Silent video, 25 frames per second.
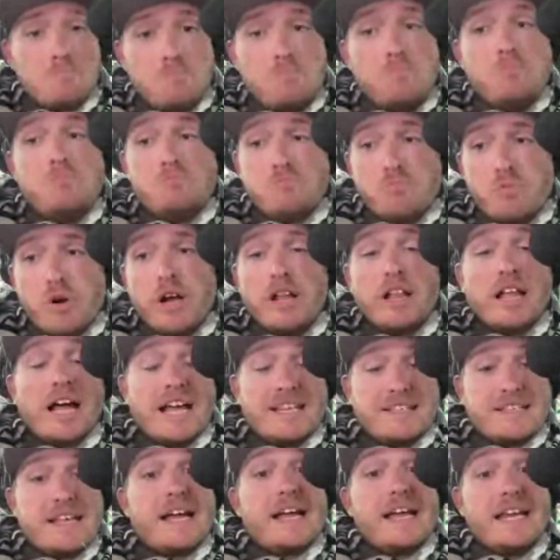
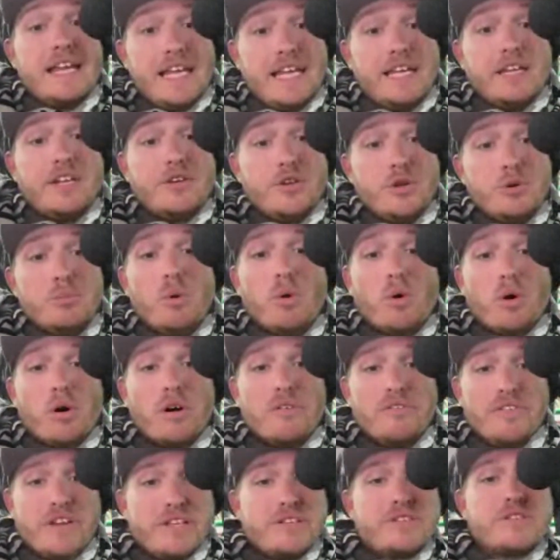Realize I need to do more
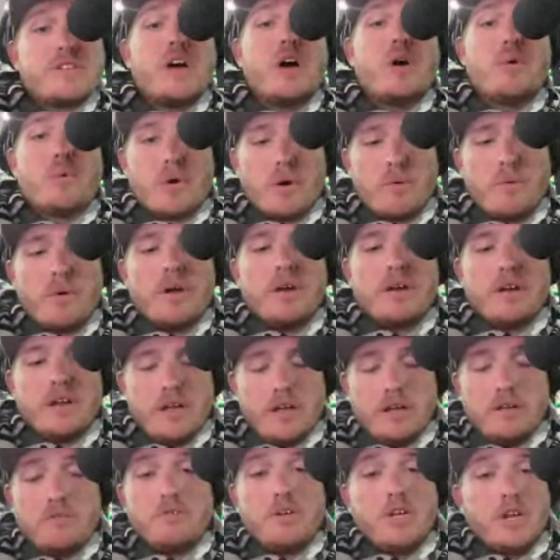of it, so we're wanting
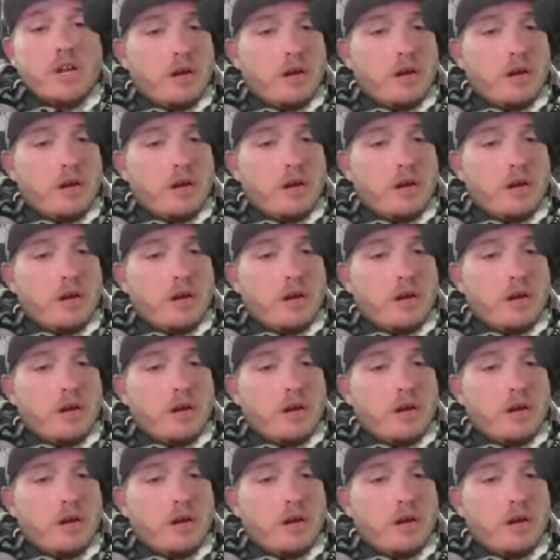to,